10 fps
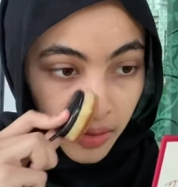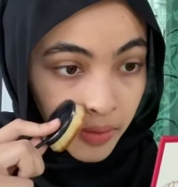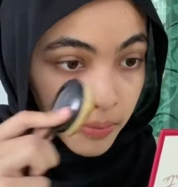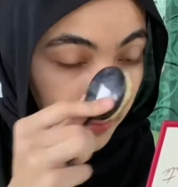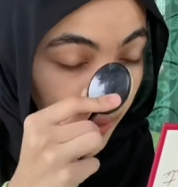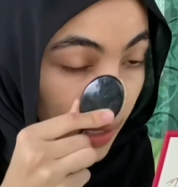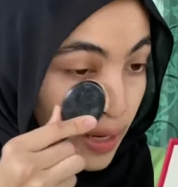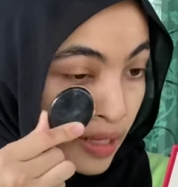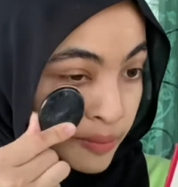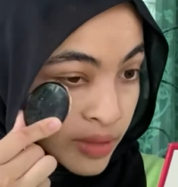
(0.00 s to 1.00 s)

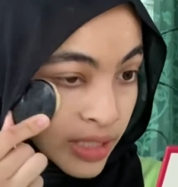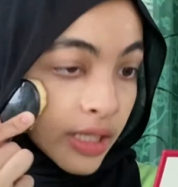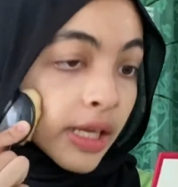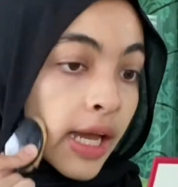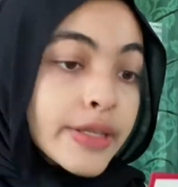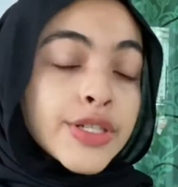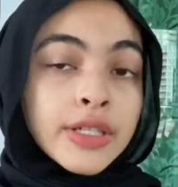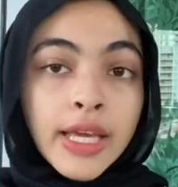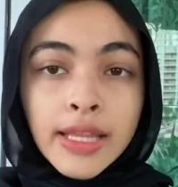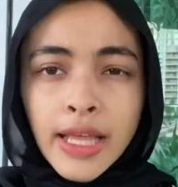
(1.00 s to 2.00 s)
but I'm thinking I should
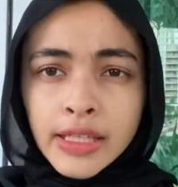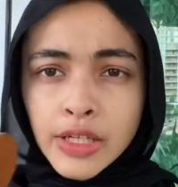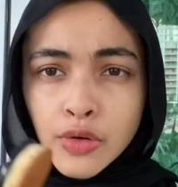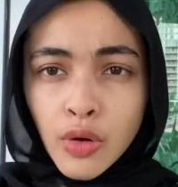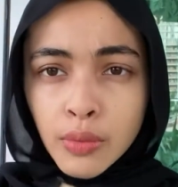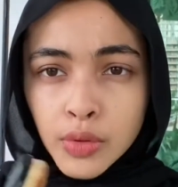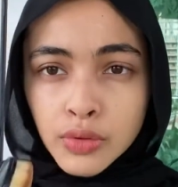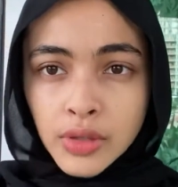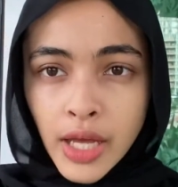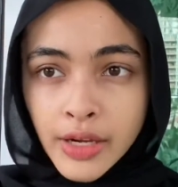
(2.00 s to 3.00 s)
get like the
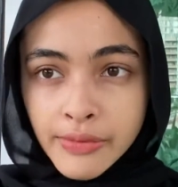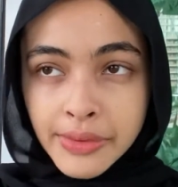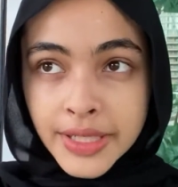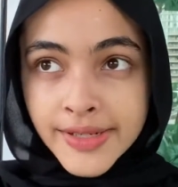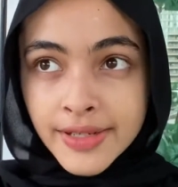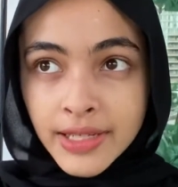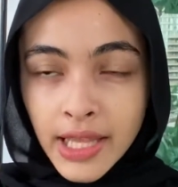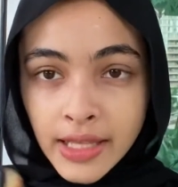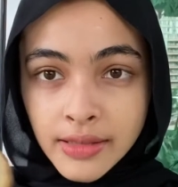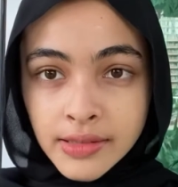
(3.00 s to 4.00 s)
normal kind of brush.
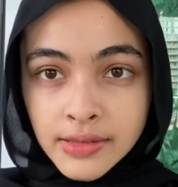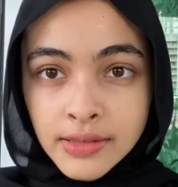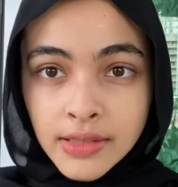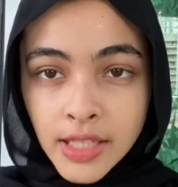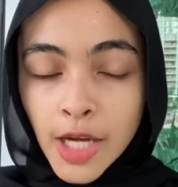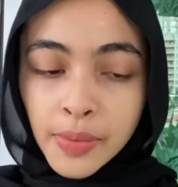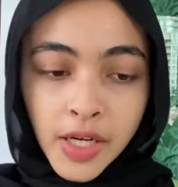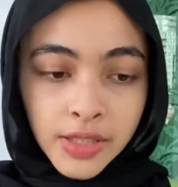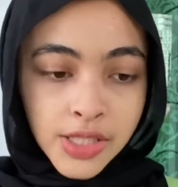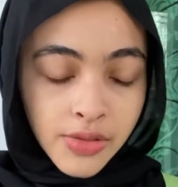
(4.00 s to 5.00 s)
Like, I'll put it
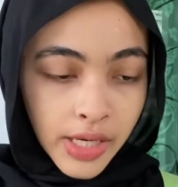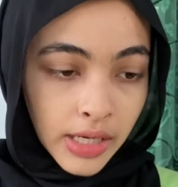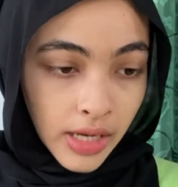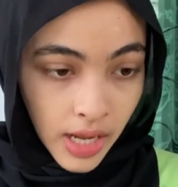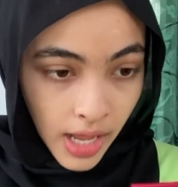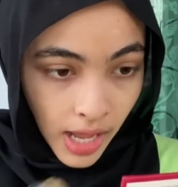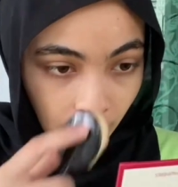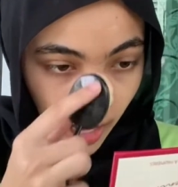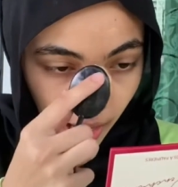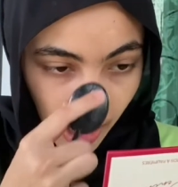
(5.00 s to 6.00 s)
on the screen.
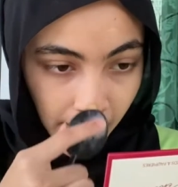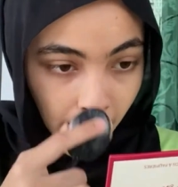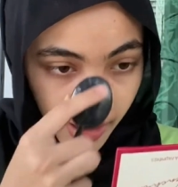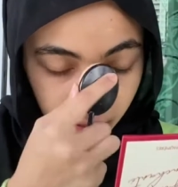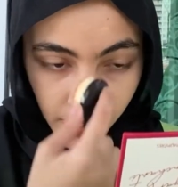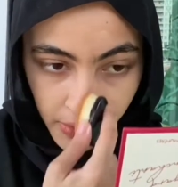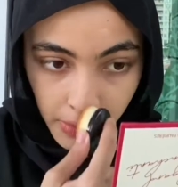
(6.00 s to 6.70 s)
I don't know.